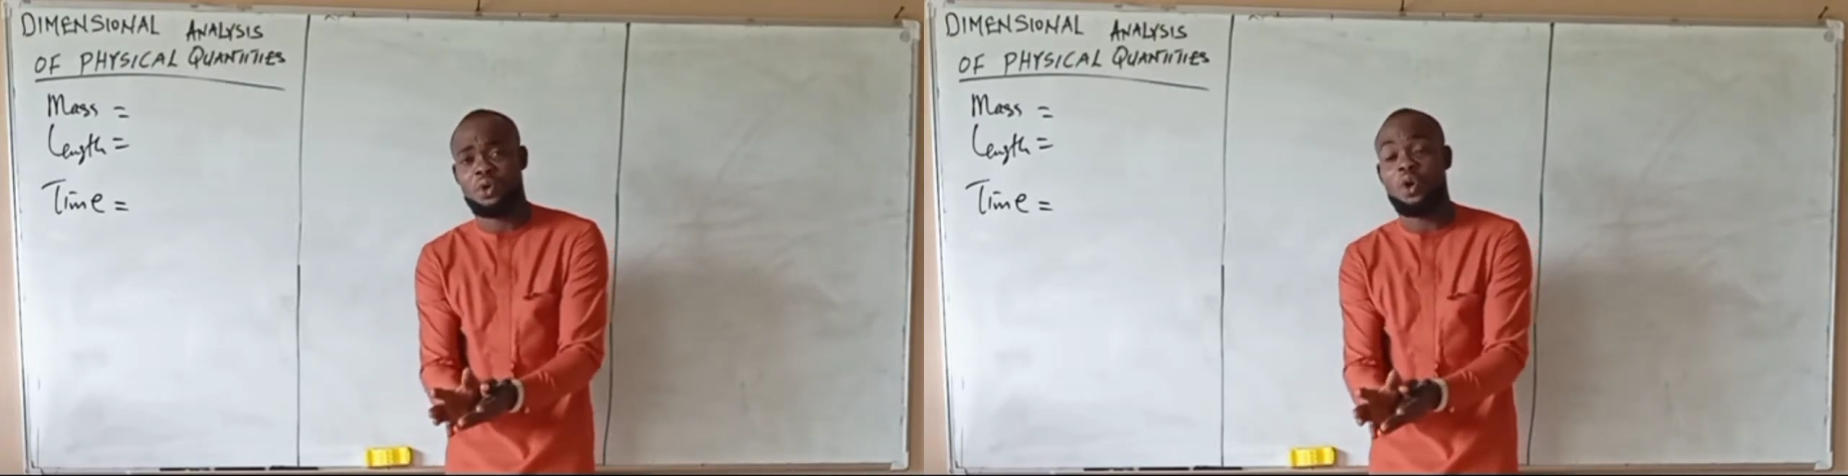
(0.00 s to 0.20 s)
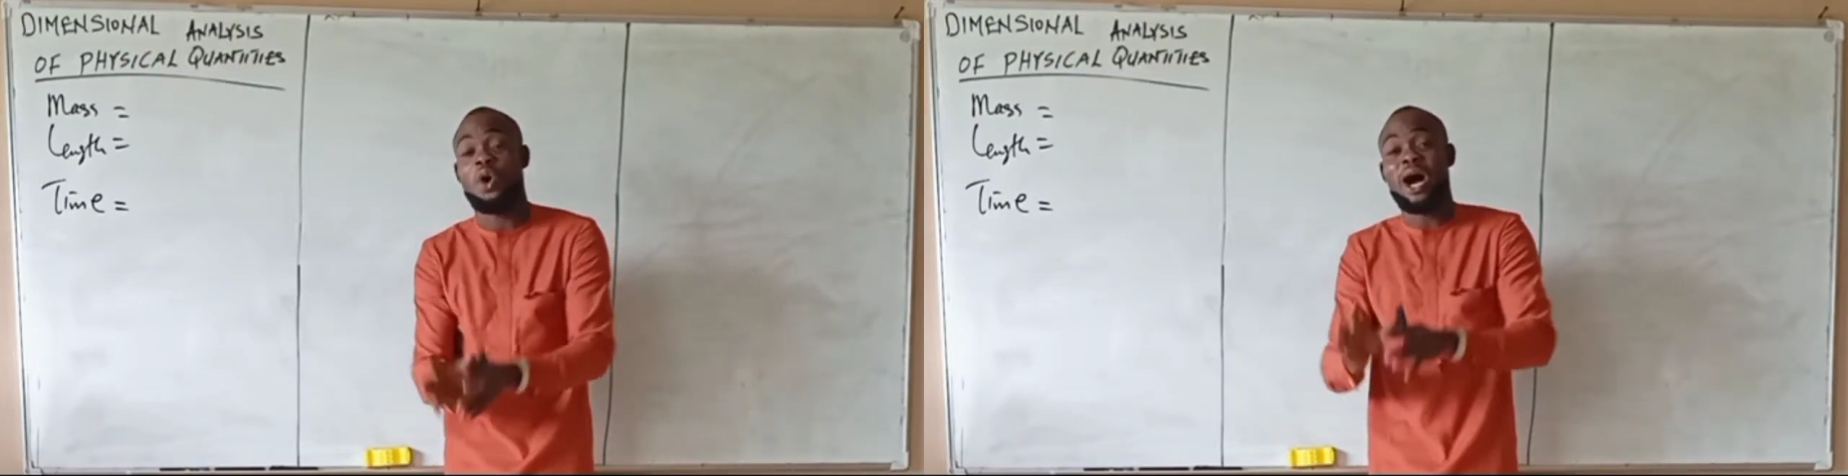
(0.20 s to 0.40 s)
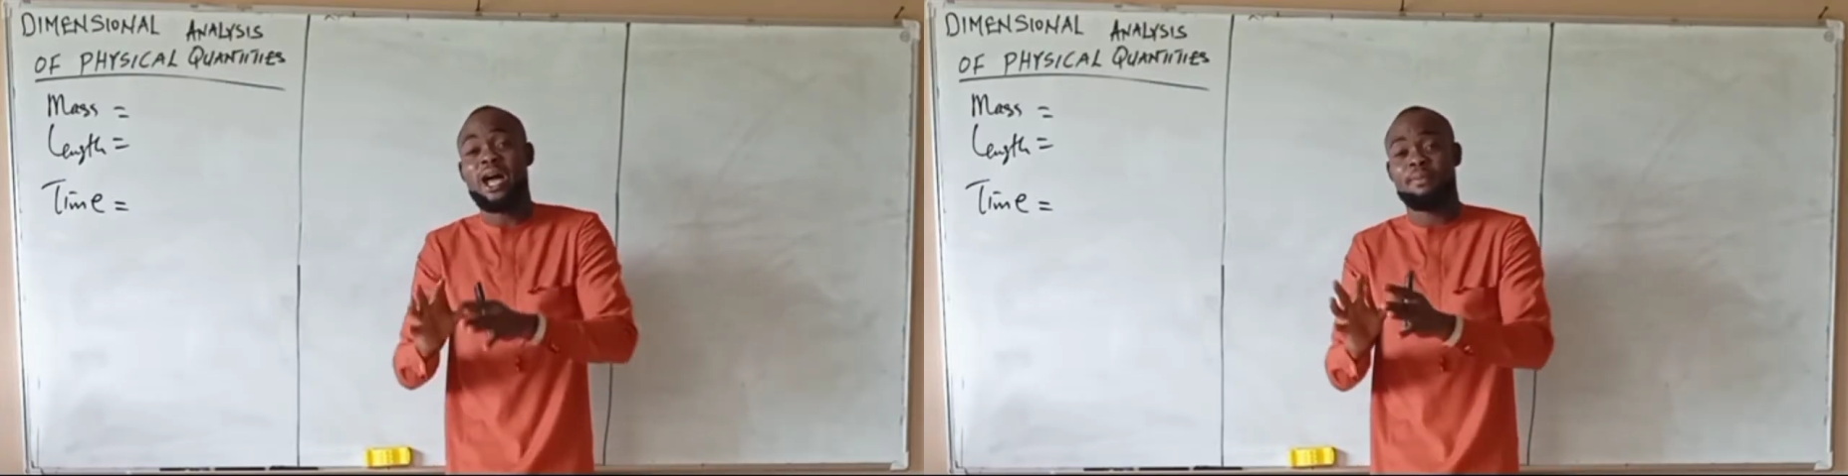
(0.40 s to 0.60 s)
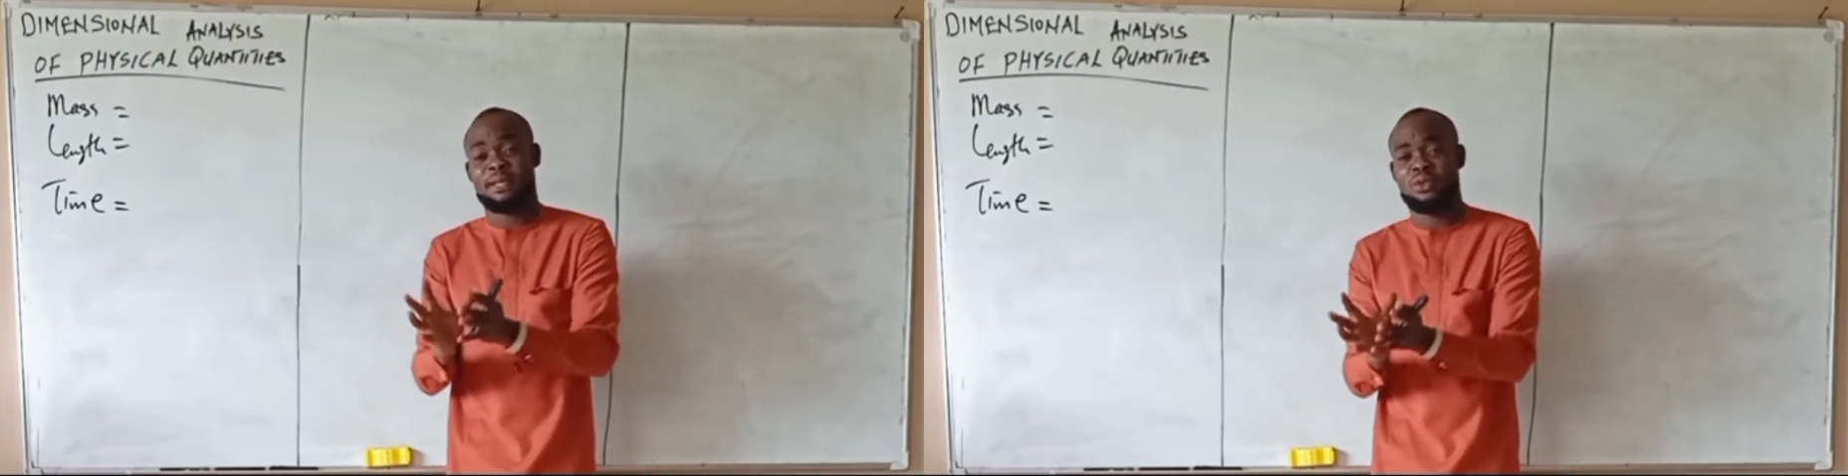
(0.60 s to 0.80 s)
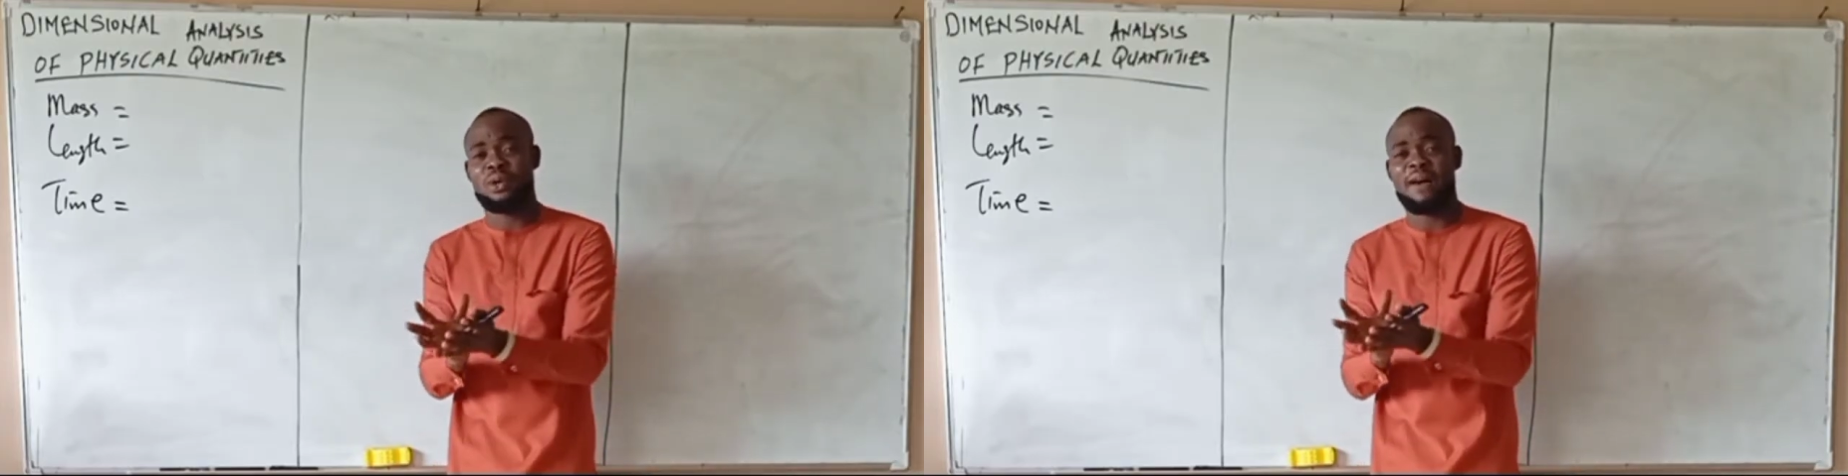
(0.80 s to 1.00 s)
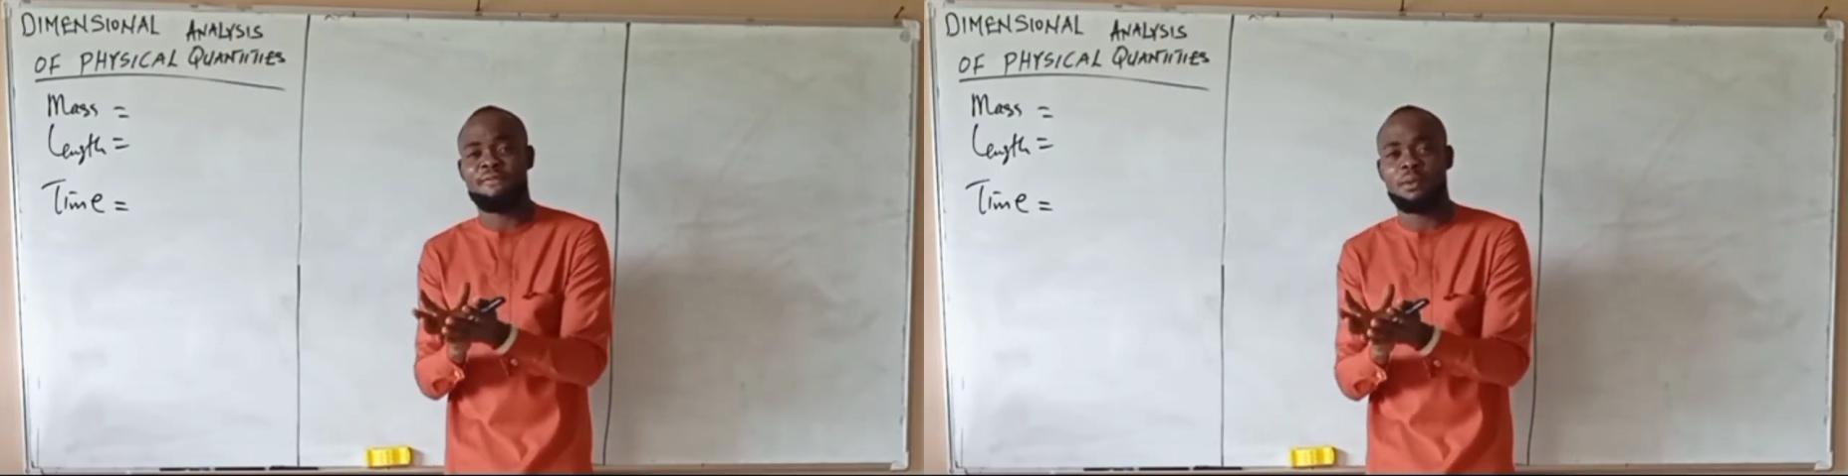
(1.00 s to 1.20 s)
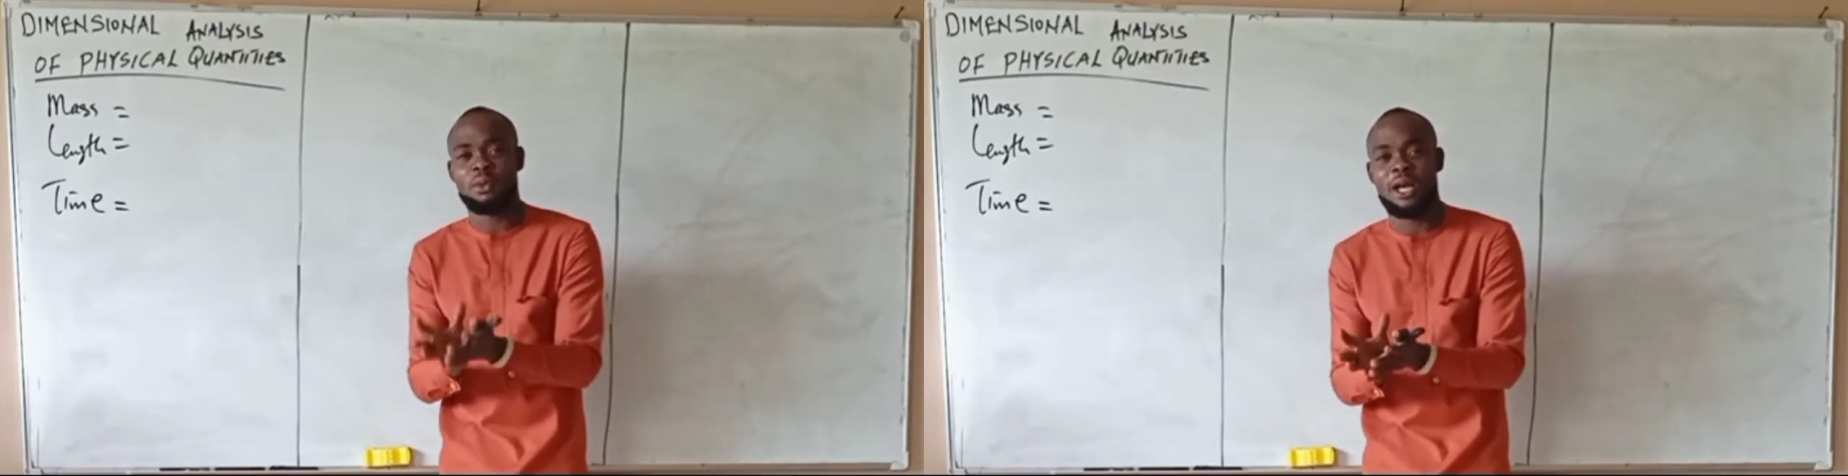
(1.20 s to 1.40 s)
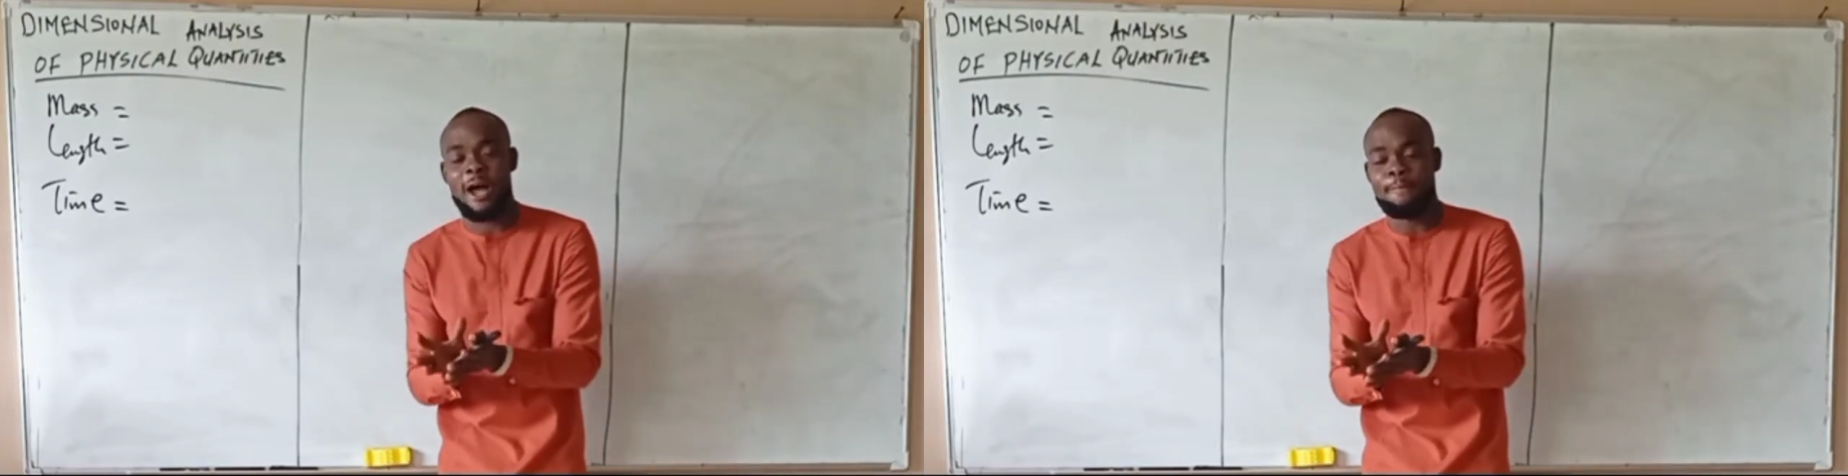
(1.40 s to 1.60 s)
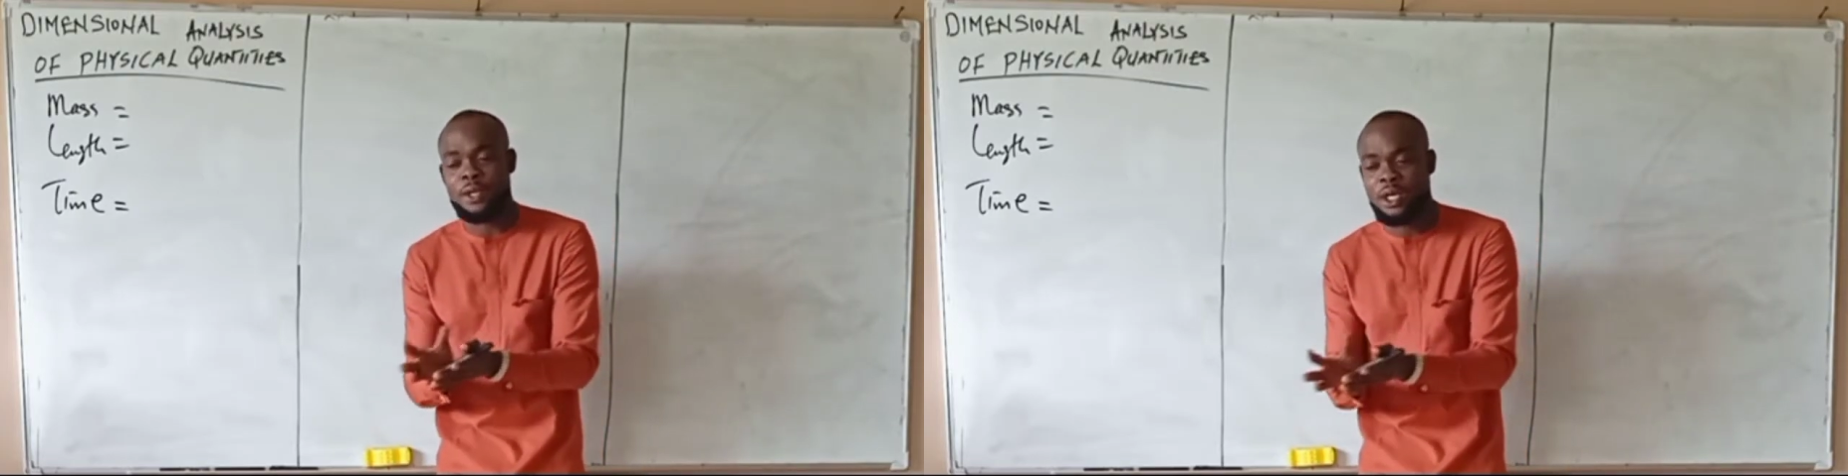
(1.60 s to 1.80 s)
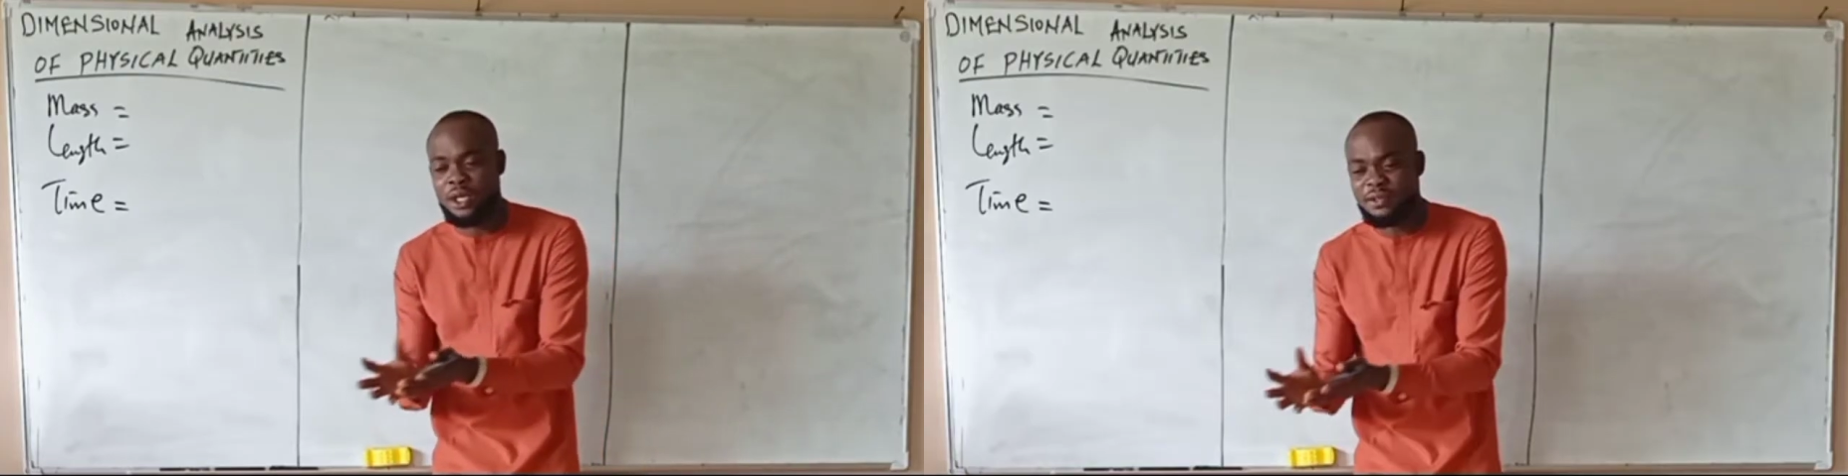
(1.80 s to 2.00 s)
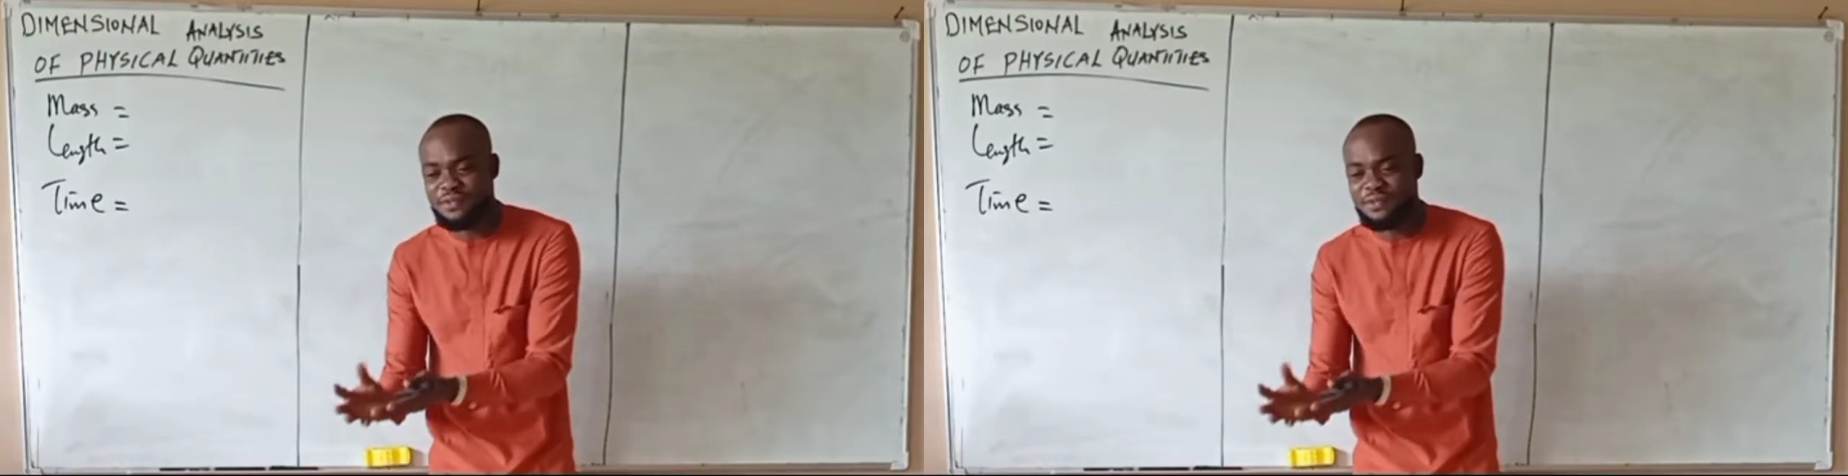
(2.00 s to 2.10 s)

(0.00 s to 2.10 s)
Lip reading: or how a particular formula